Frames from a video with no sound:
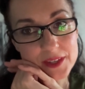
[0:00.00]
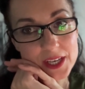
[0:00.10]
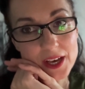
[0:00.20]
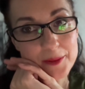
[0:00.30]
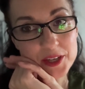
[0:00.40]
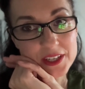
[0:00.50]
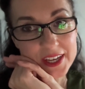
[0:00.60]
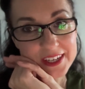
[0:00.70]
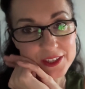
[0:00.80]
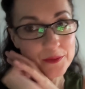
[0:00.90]
I mean, it
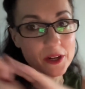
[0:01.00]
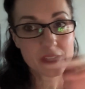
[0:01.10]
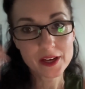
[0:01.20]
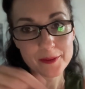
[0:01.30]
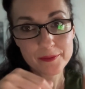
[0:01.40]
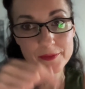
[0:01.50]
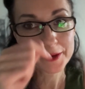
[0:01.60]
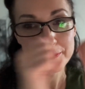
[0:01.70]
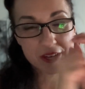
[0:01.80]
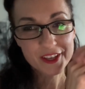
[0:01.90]
ended well.
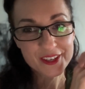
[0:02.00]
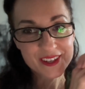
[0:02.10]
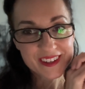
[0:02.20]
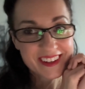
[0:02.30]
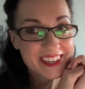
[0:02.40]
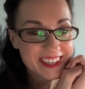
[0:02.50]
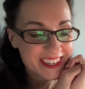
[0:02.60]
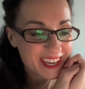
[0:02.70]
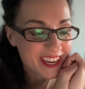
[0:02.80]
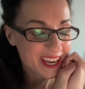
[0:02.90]
I'm back here.
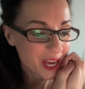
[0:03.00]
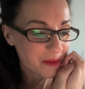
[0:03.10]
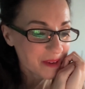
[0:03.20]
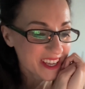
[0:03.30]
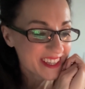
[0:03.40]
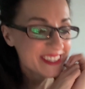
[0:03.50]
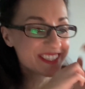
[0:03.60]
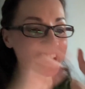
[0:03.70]
I made it.